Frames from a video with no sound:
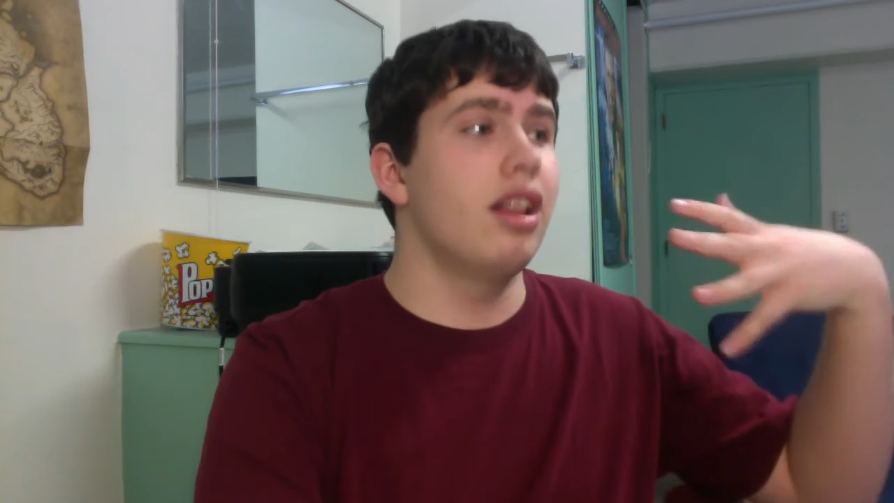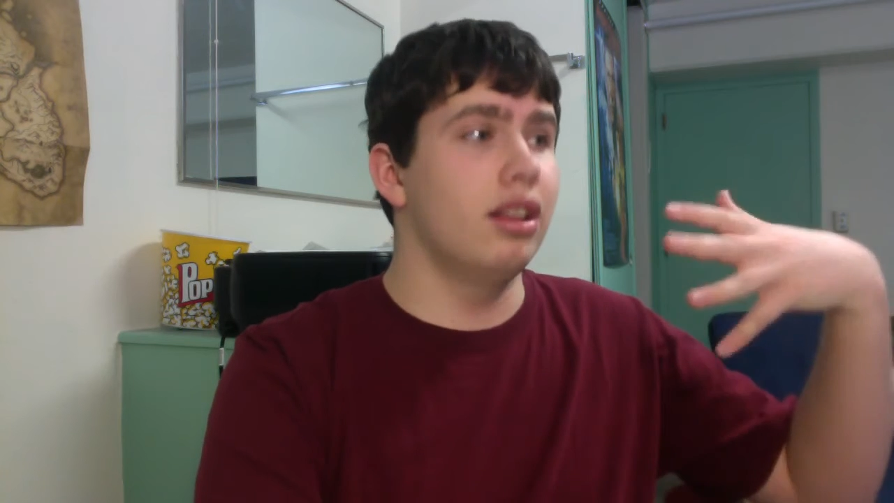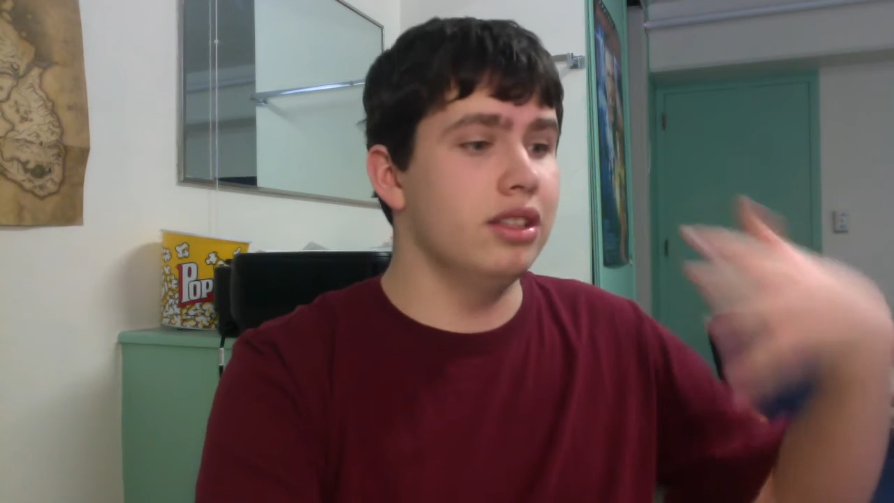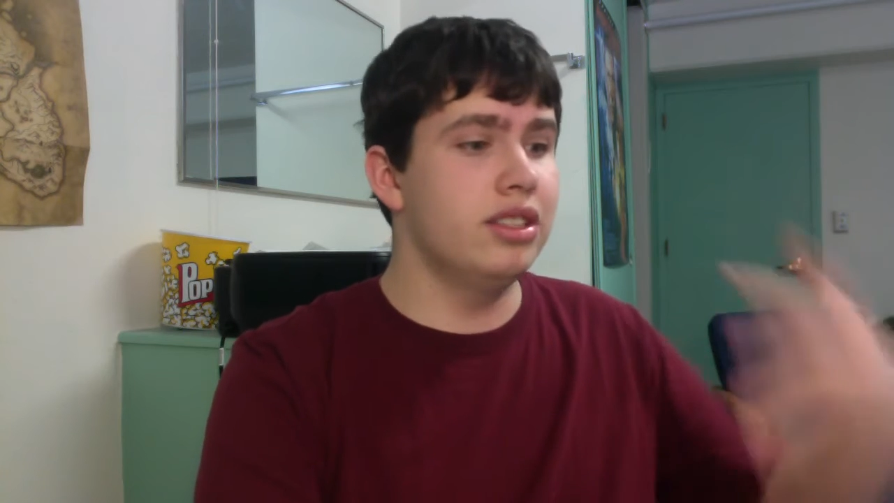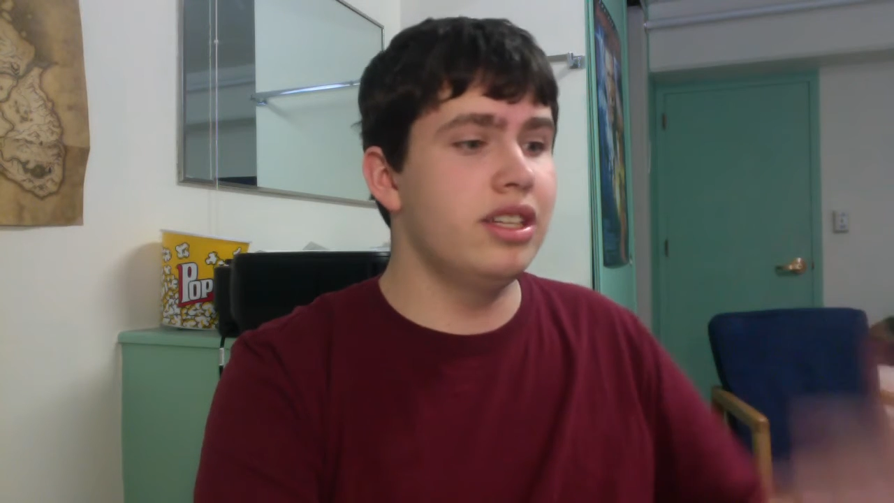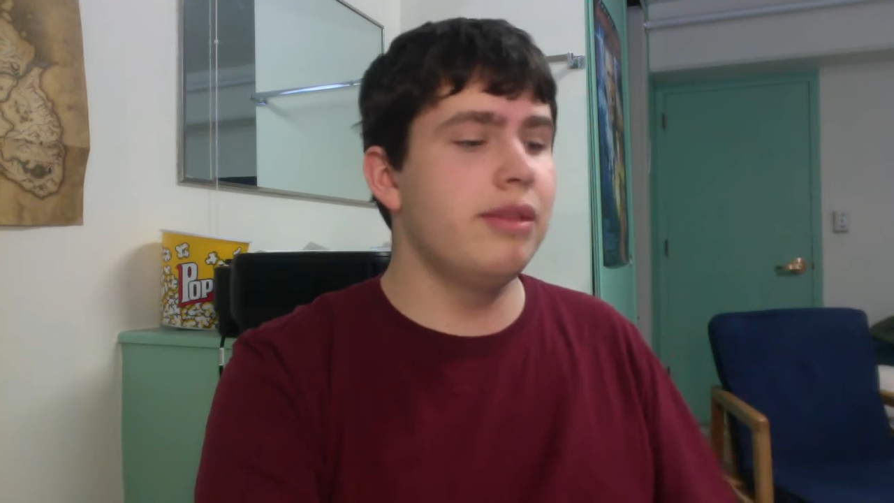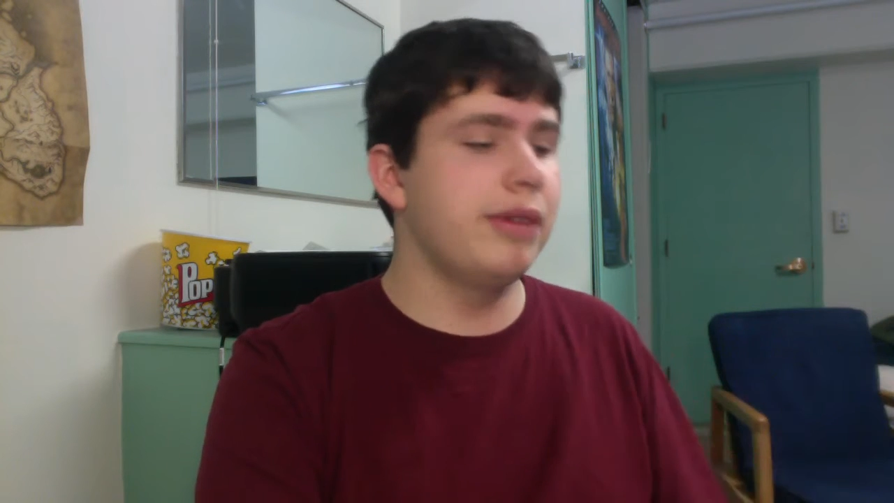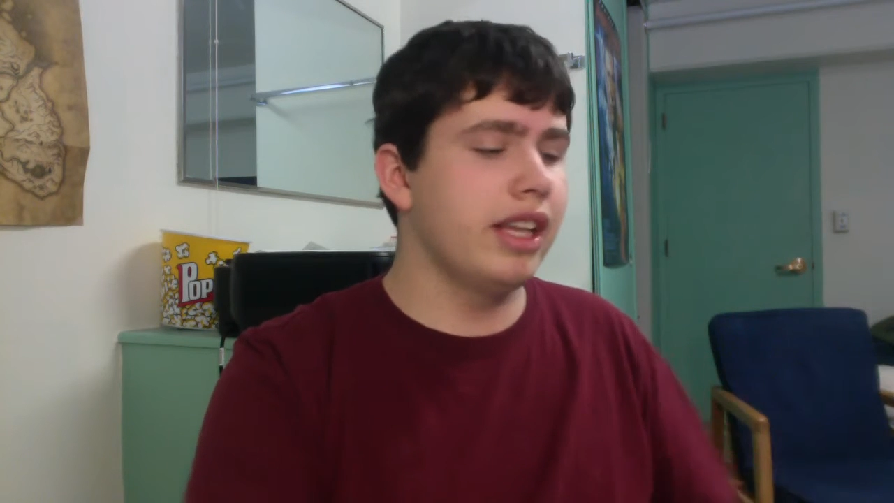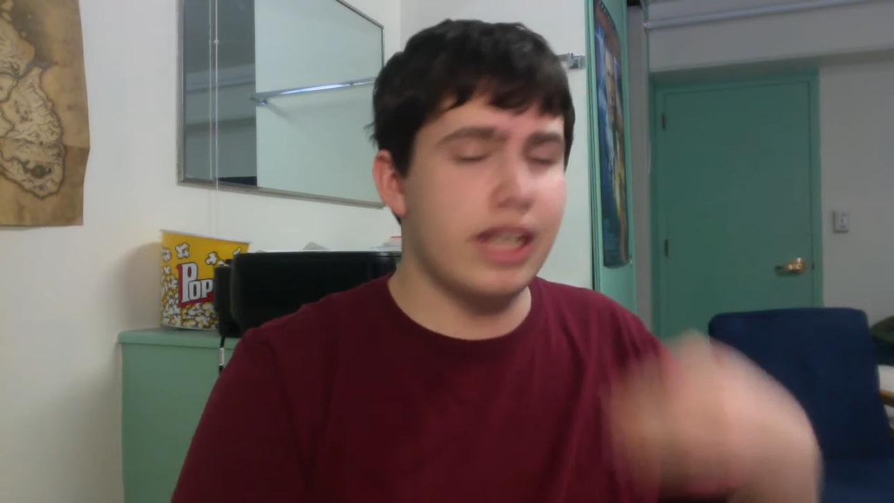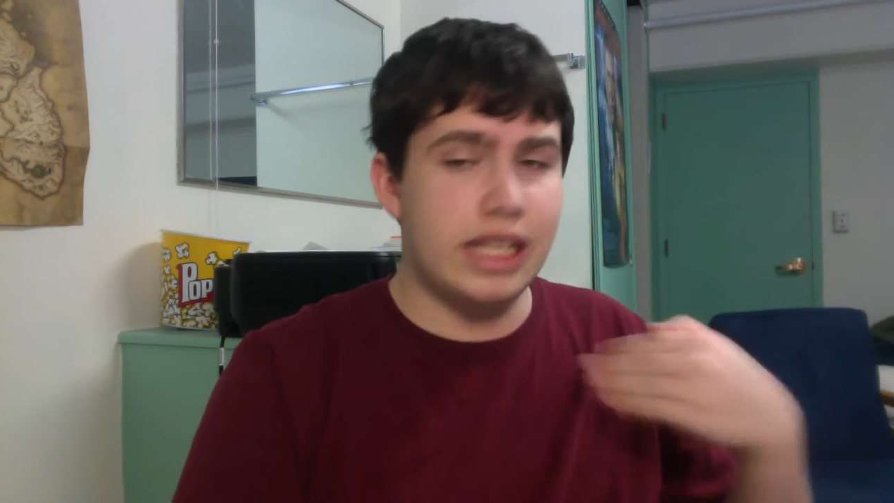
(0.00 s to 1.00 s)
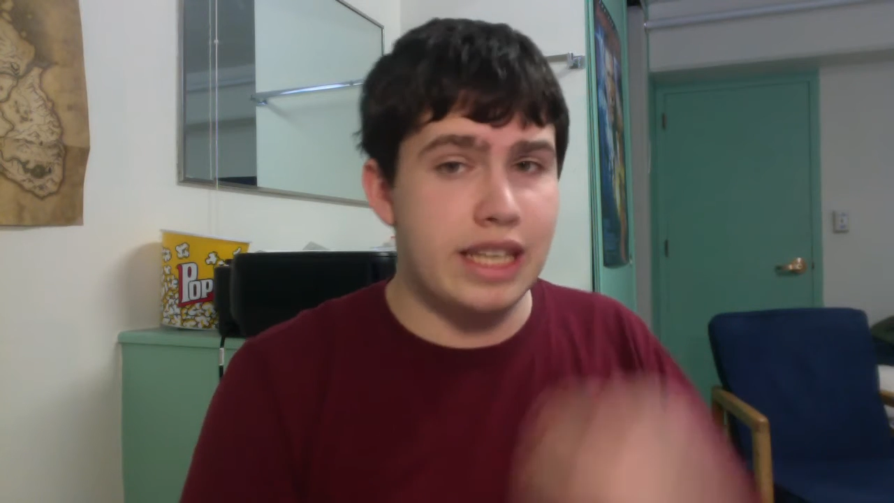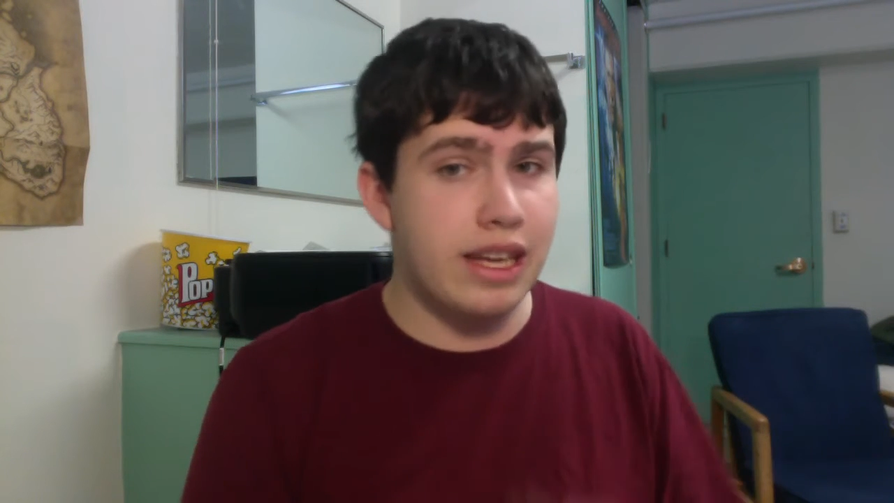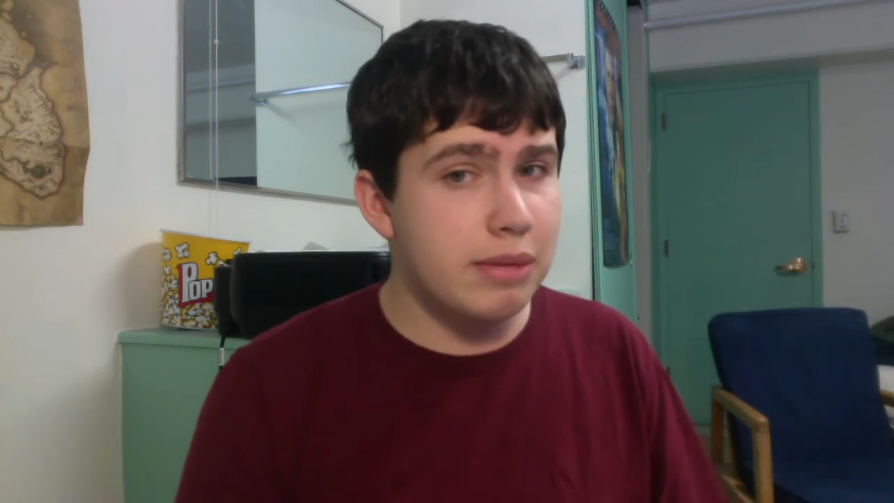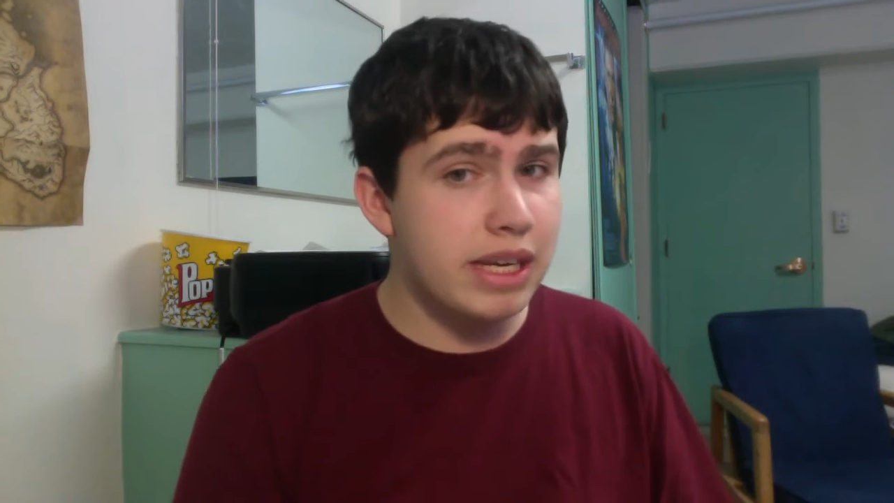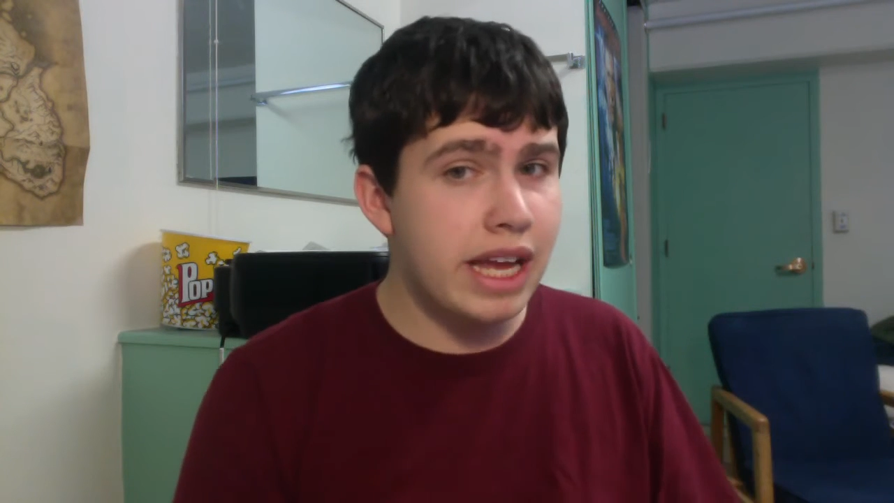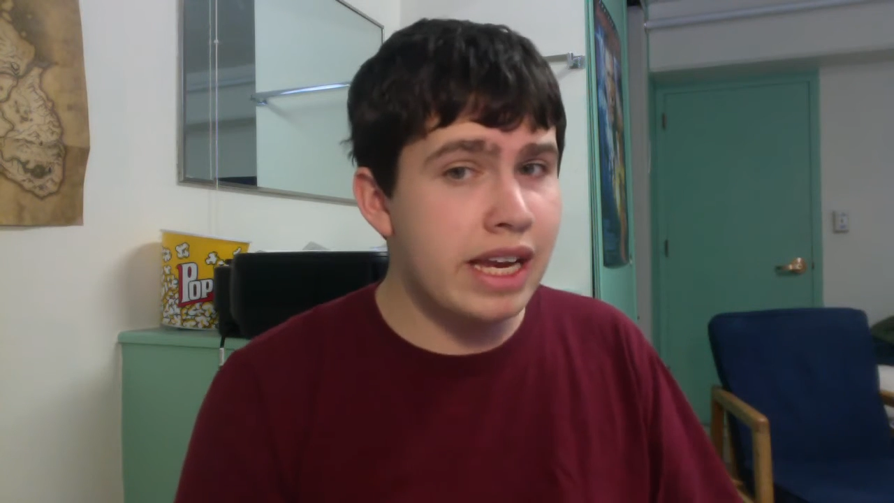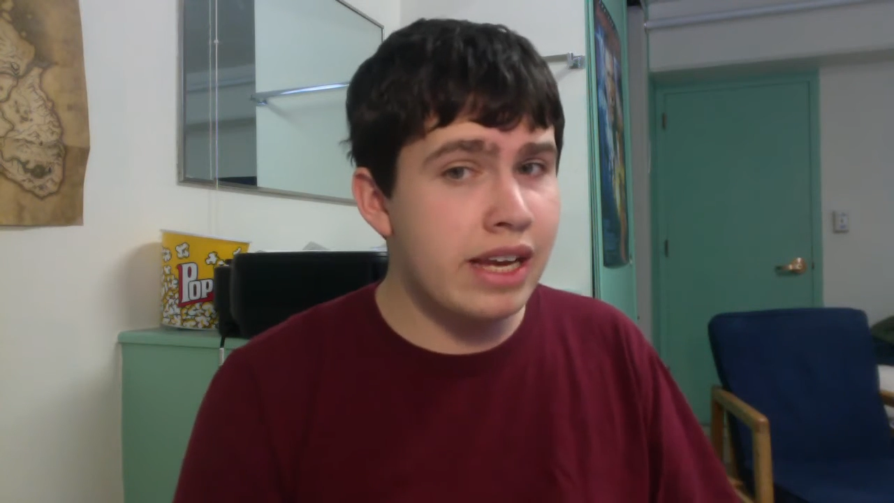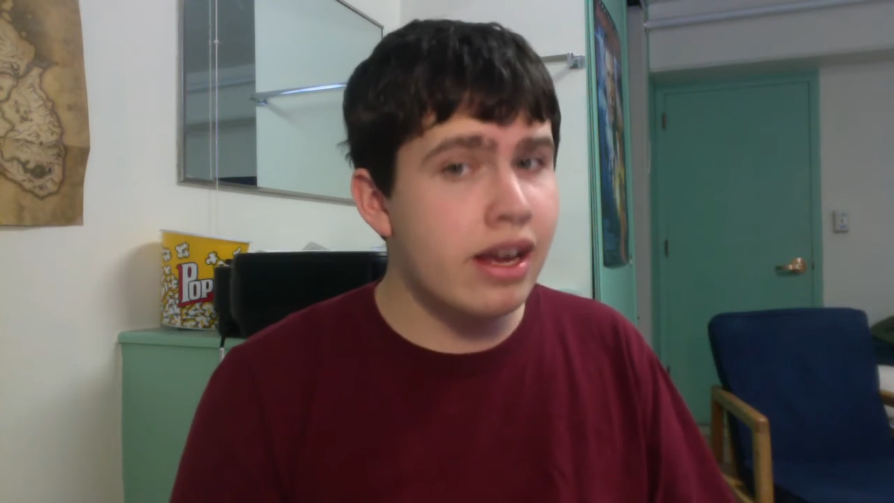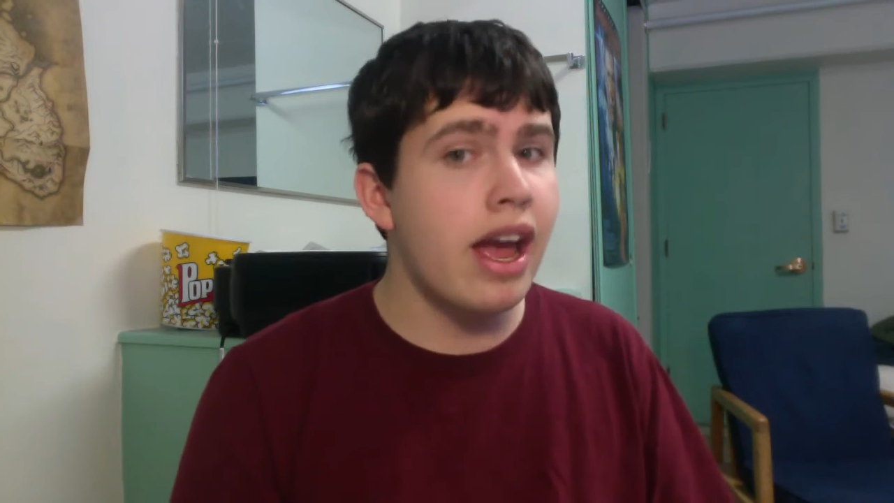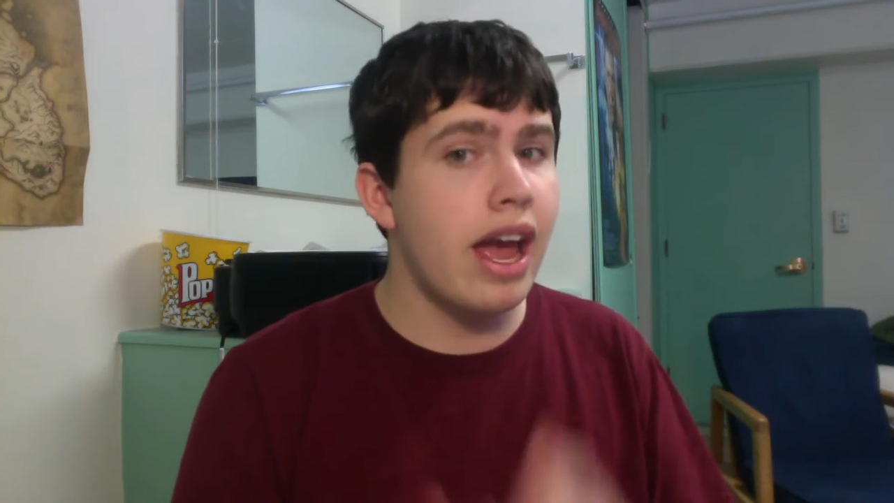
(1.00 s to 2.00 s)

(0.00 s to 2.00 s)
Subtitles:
legitimately intimidating